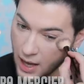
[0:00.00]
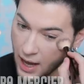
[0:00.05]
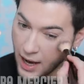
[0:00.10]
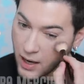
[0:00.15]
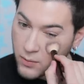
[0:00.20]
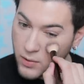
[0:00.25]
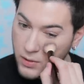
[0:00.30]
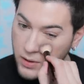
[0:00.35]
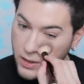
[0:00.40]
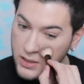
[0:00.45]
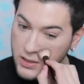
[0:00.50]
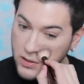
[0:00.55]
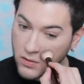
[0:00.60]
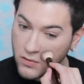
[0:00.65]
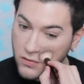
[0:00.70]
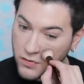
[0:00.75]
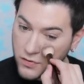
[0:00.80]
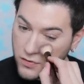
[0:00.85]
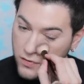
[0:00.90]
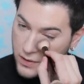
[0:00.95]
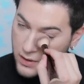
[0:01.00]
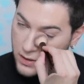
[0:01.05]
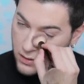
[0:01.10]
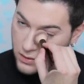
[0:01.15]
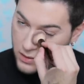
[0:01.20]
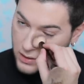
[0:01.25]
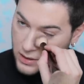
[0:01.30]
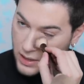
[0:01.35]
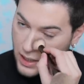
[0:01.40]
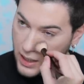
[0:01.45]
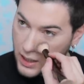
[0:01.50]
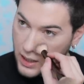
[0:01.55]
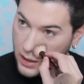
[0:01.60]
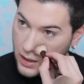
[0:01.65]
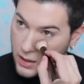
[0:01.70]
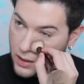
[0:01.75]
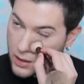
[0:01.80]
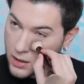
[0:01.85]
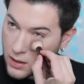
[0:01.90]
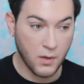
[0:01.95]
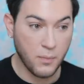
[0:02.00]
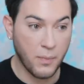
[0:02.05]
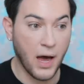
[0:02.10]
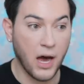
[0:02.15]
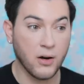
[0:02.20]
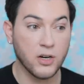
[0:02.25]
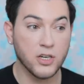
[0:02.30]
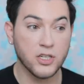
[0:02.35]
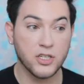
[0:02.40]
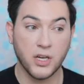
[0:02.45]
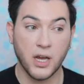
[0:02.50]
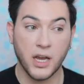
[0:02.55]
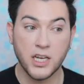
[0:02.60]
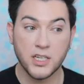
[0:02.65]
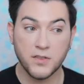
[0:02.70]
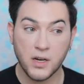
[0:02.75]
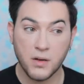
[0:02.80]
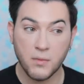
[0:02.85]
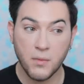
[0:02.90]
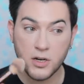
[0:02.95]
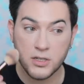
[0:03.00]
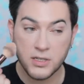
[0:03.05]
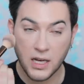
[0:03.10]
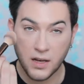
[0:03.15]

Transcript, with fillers: I really don't feel like the powders change very much.